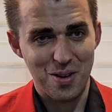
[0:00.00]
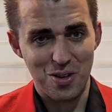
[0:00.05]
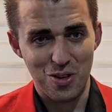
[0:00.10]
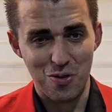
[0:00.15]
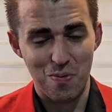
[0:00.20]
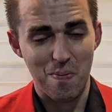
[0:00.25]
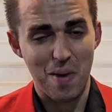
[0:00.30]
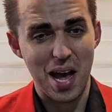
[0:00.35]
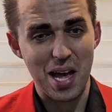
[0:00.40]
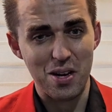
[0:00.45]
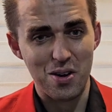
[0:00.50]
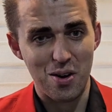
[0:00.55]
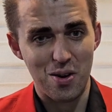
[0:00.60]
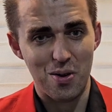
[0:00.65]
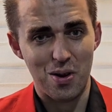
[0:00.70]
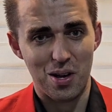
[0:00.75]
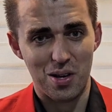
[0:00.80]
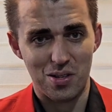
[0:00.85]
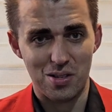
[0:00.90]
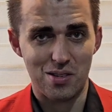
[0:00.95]
you might
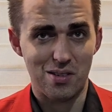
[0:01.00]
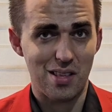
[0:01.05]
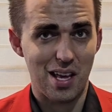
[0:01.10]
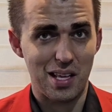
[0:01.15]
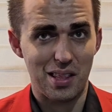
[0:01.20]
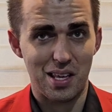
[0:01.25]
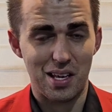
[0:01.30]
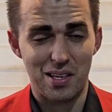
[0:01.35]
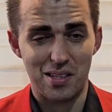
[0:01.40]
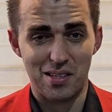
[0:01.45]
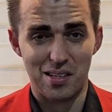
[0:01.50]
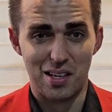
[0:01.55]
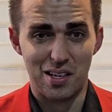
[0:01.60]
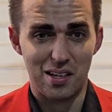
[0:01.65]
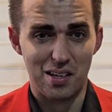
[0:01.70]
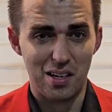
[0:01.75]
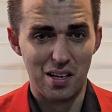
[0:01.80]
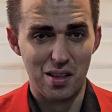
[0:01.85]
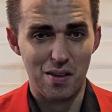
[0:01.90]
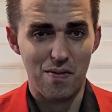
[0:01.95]
notice that there's
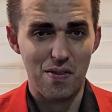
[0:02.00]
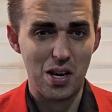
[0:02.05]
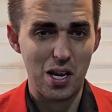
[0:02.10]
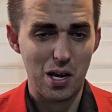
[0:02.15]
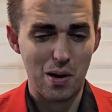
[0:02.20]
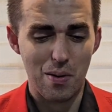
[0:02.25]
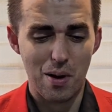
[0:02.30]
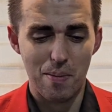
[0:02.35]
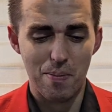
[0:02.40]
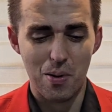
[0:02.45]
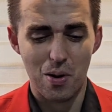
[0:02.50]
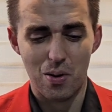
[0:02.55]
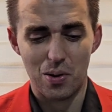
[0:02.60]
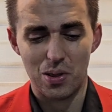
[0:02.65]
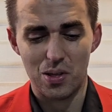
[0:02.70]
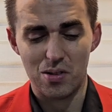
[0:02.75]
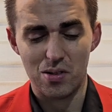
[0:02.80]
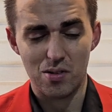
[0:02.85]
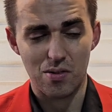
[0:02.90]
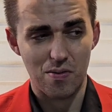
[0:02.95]
another video up here
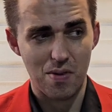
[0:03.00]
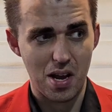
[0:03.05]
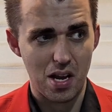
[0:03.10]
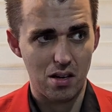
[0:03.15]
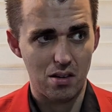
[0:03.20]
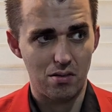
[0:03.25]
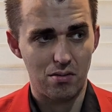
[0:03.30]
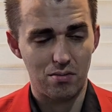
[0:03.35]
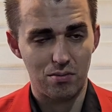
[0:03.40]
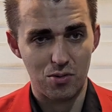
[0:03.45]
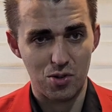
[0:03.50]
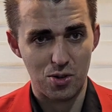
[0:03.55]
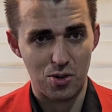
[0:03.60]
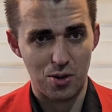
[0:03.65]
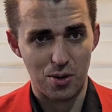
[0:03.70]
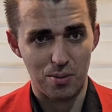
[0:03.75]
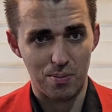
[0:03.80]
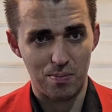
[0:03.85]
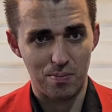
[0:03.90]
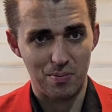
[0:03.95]
on the screen
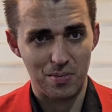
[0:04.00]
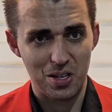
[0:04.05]
too.